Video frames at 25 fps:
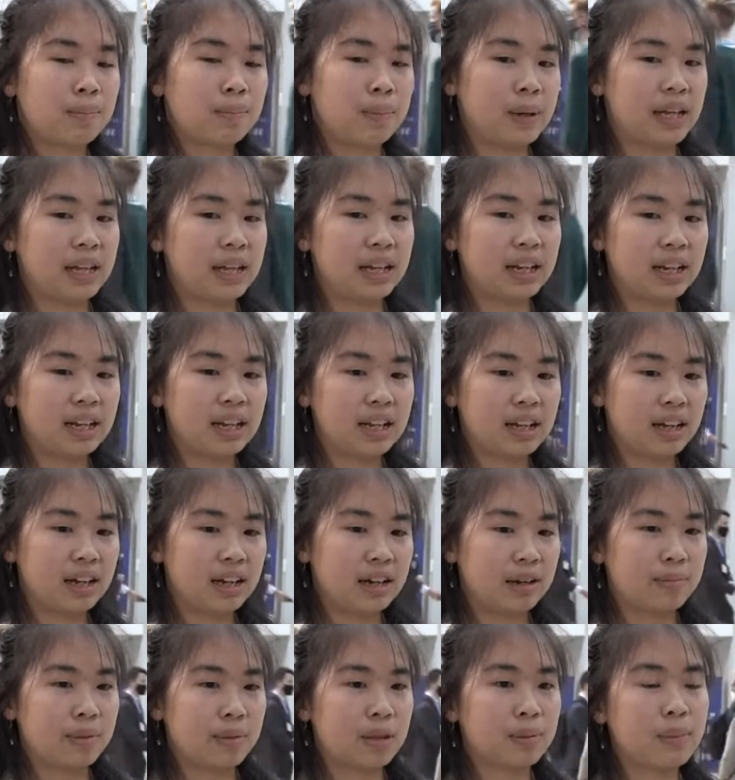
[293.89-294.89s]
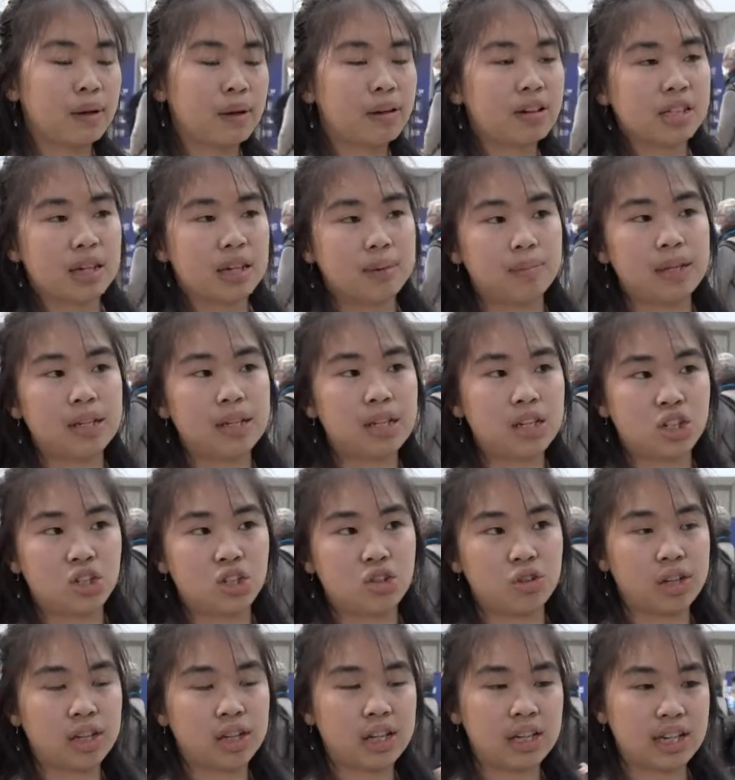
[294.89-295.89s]
but the maritime
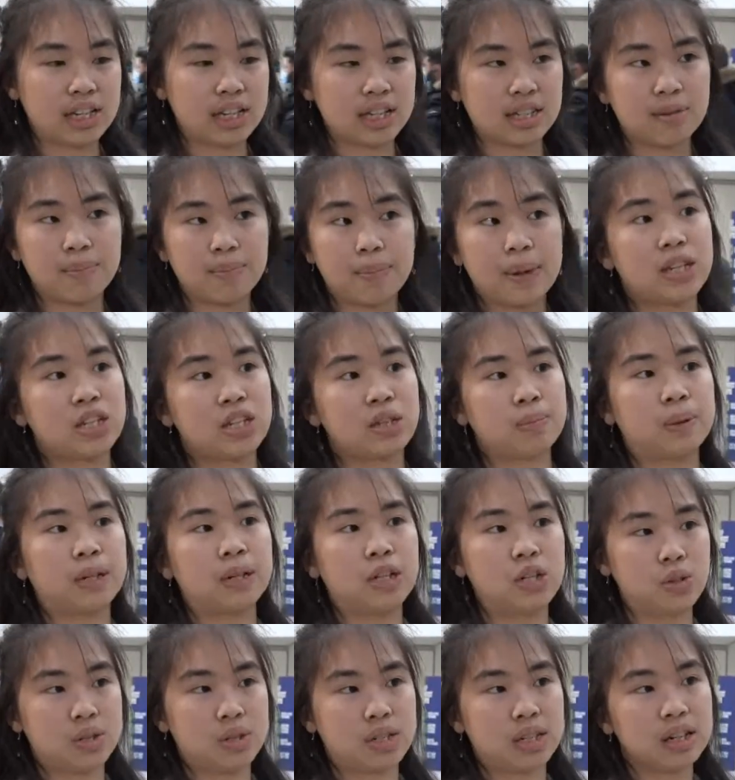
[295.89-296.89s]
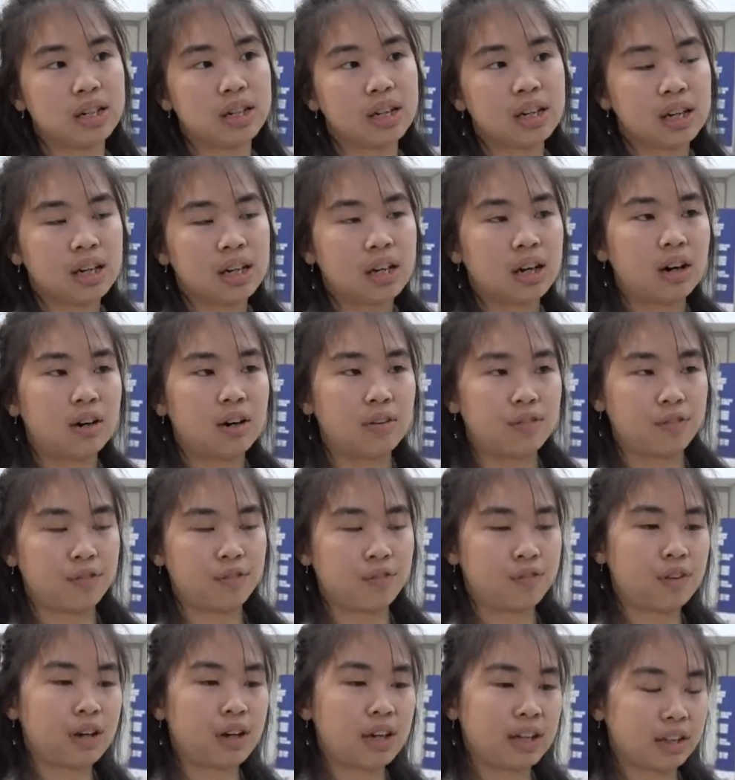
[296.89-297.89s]
industry is a major polluter of
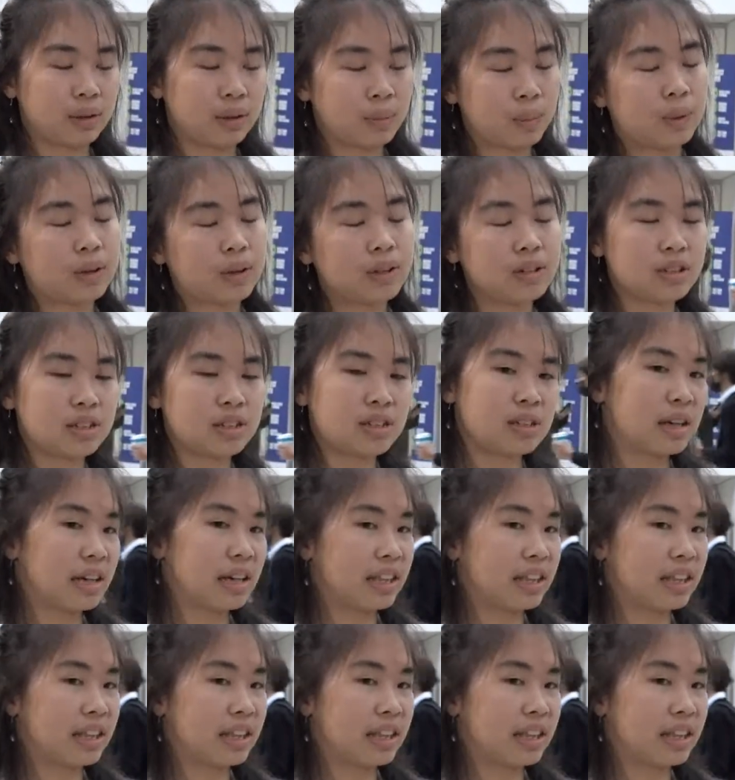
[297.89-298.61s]
the world.